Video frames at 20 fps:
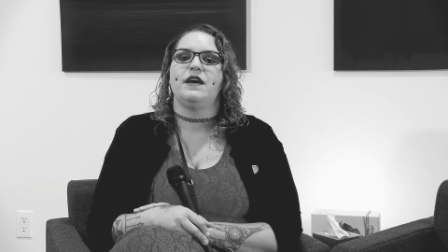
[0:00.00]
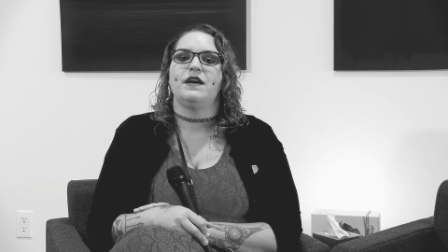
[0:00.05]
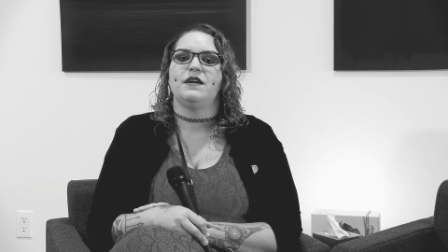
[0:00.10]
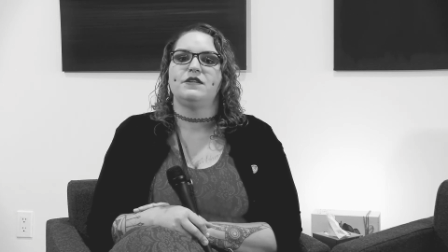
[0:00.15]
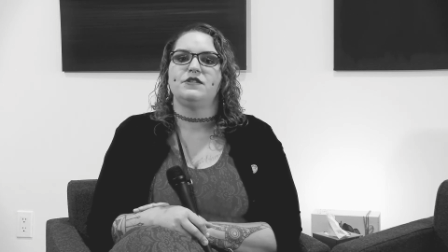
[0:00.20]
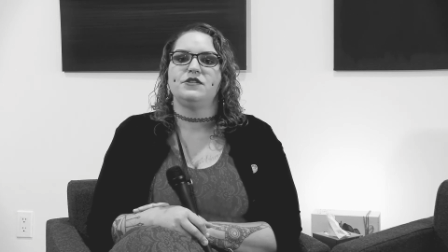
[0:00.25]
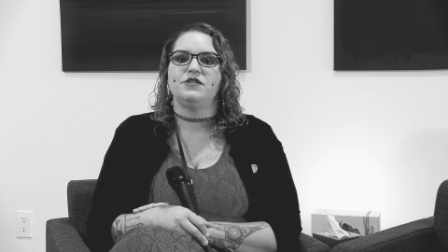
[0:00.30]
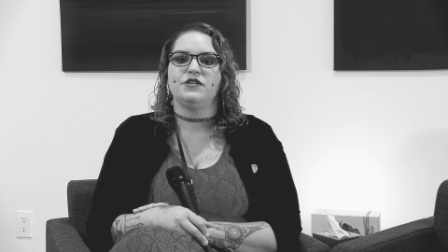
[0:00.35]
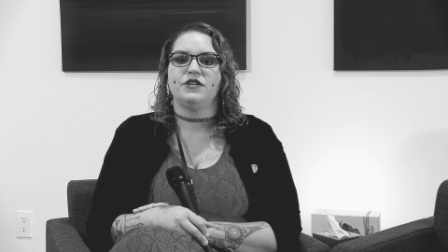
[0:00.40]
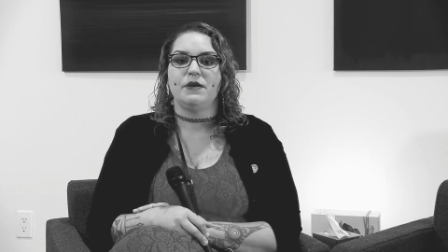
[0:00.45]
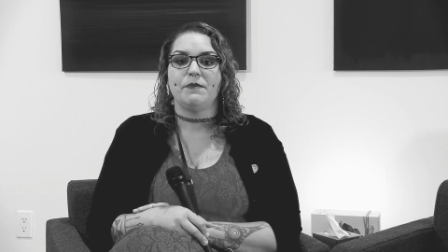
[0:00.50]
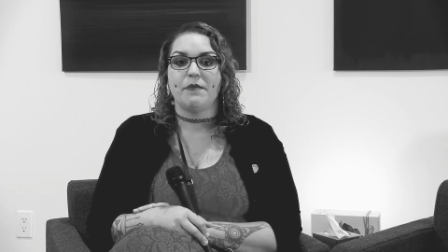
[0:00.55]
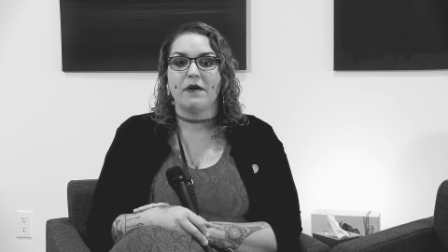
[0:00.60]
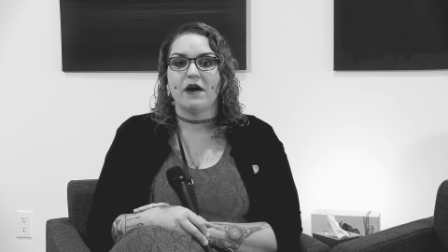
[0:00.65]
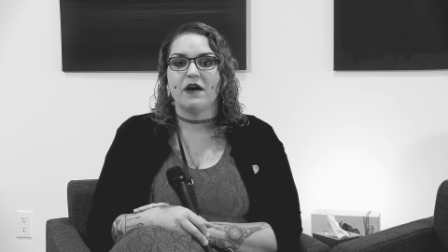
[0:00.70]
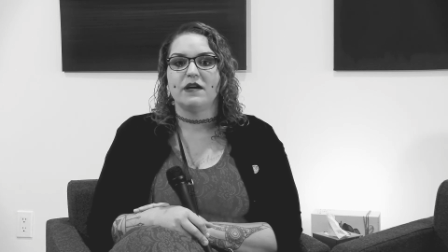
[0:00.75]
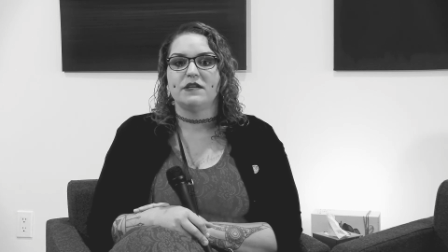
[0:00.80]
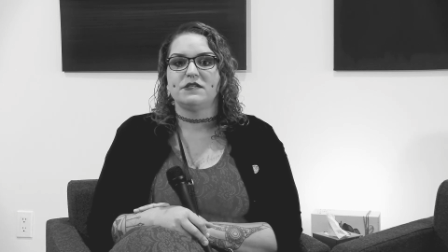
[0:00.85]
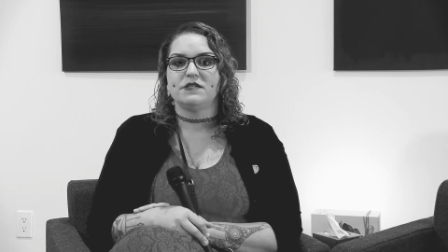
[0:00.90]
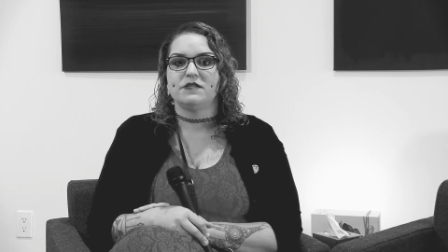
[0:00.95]
and she
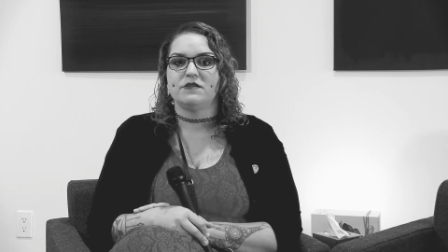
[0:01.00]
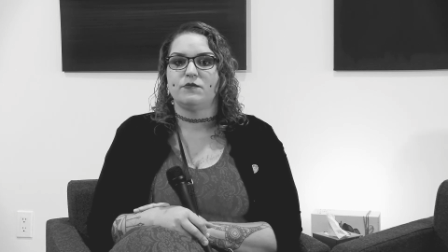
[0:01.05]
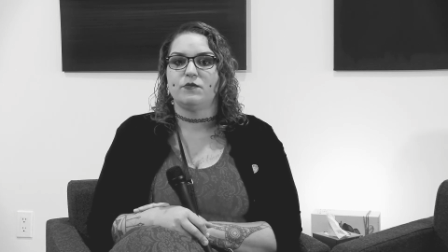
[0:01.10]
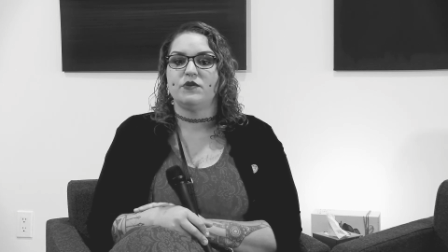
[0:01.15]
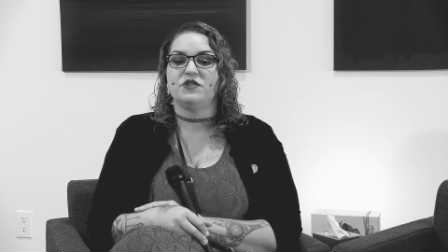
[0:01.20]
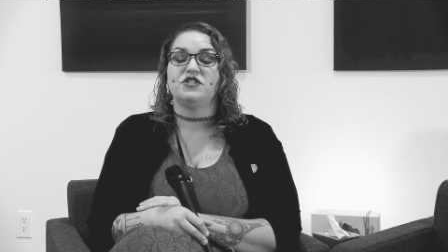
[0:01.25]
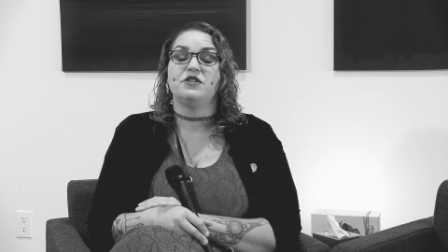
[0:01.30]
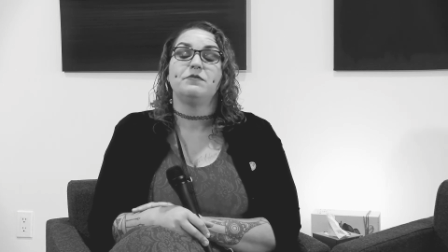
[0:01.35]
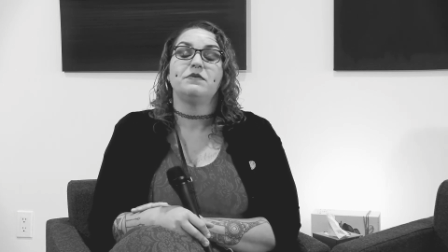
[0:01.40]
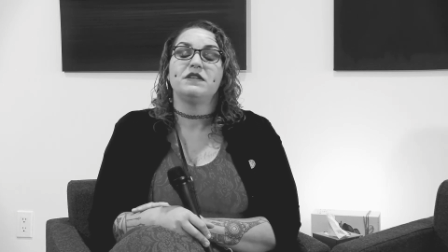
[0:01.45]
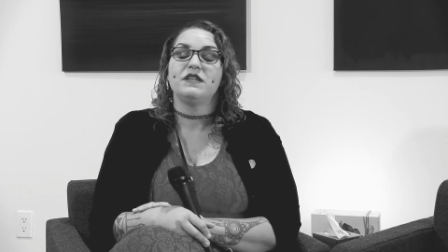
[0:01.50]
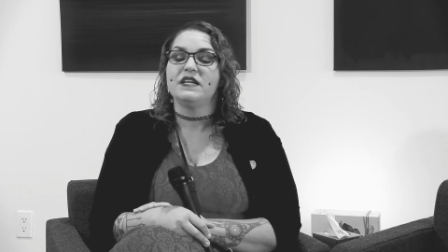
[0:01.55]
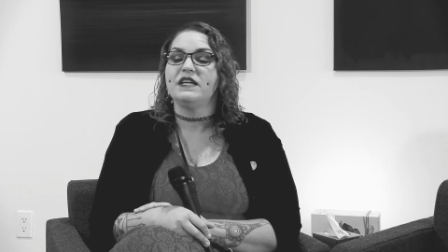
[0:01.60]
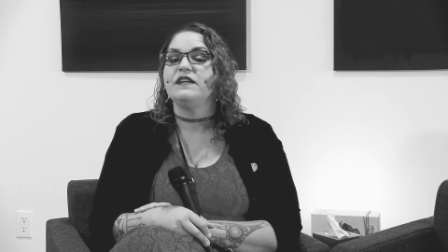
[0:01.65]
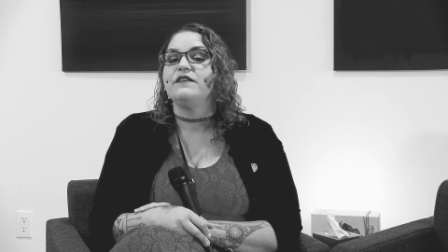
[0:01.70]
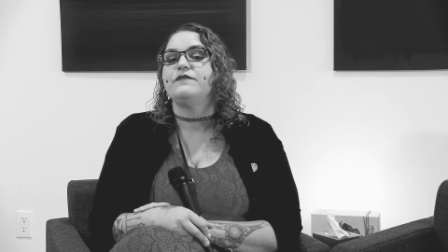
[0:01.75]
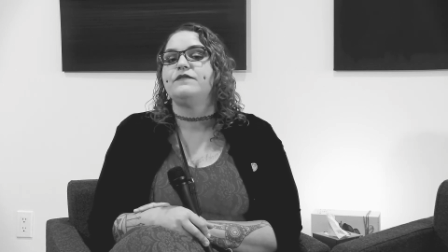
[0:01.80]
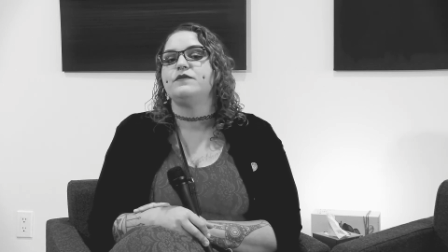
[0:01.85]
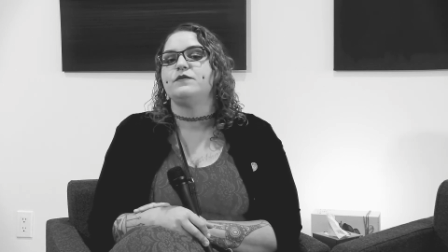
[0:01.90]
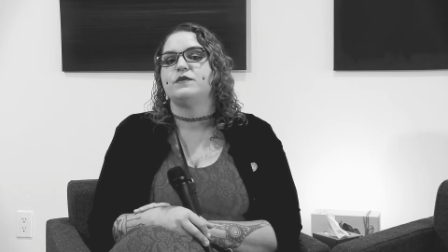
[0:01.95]
bought what she
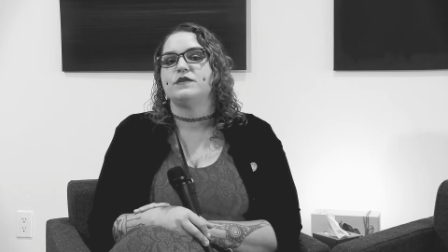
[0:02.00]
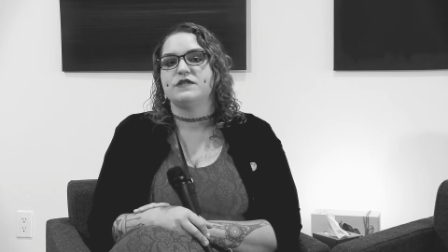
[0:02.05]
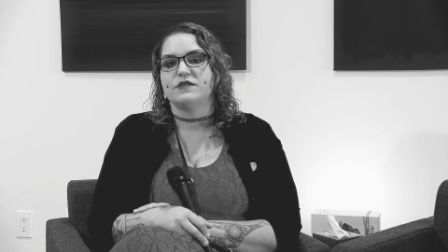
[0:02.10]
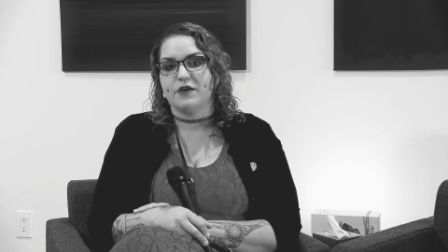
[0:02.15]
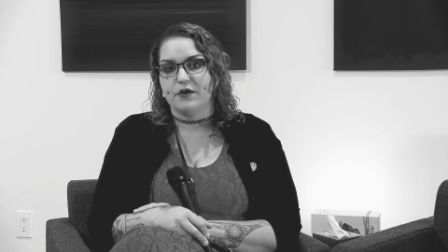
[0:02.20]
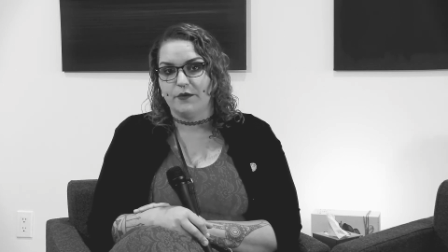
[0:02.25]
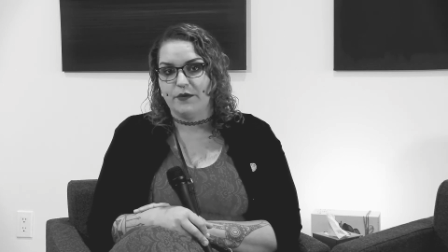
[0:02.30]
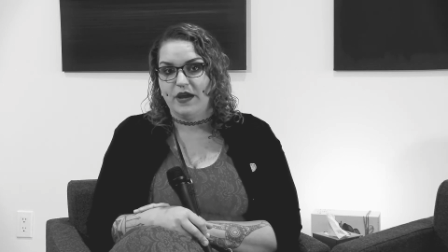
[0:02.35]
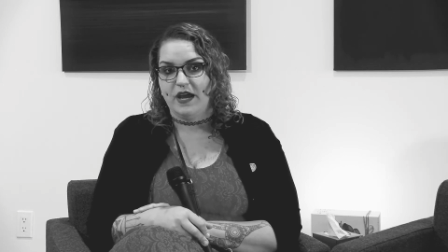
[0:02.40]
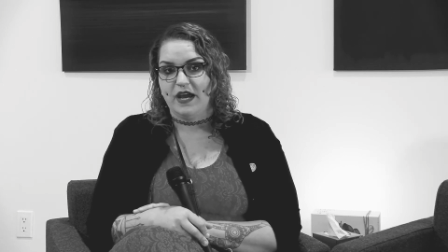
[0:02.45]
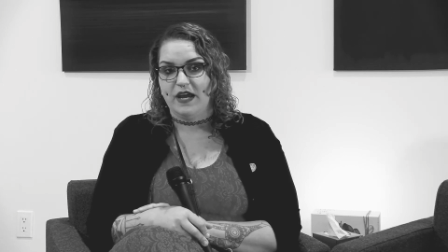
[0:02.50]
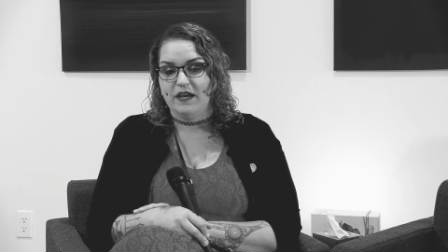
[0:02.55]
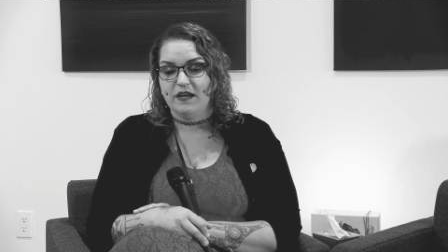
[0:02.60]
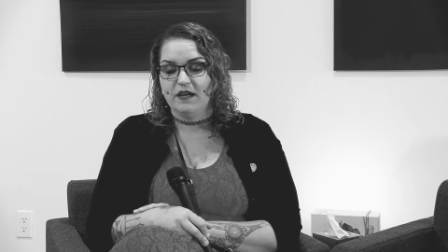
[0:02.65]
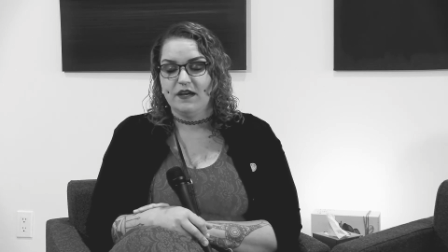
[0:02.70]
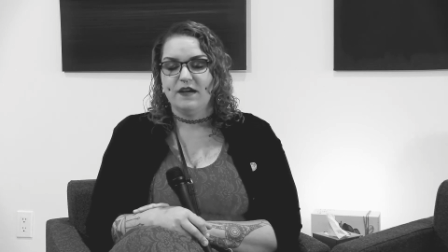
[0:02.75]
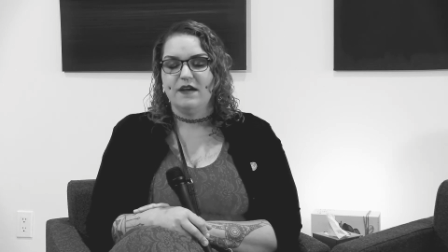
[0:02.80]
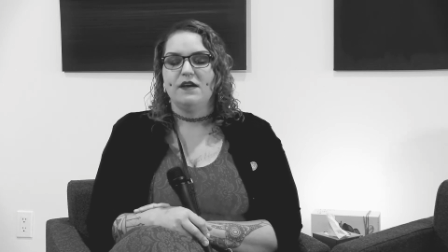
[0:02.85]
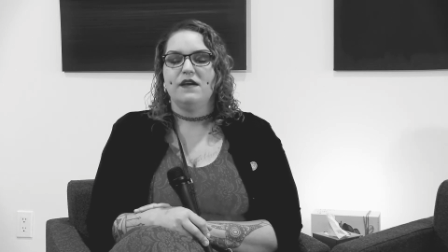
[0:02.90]
believed was cocaine